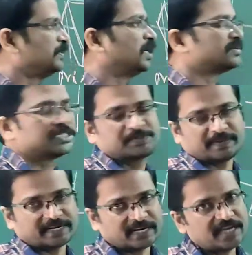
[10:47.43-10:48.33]
absorption
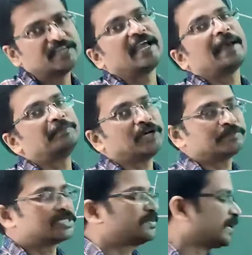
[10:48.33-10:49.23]

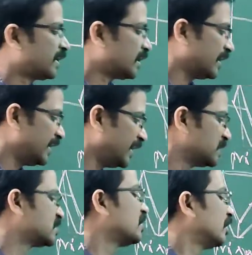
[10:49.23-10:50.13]
spectra
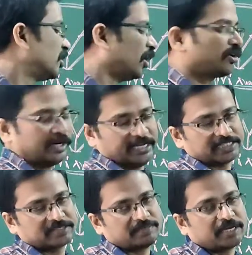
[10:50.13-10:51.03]
contains dark
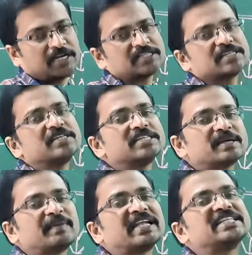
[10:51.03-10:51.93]
lines, because
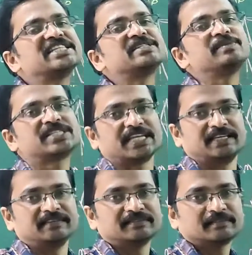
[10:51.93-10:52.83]
some energy is
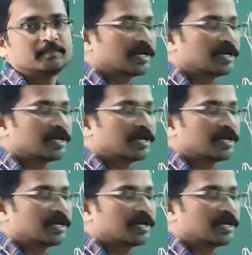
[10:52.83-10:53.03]
missing,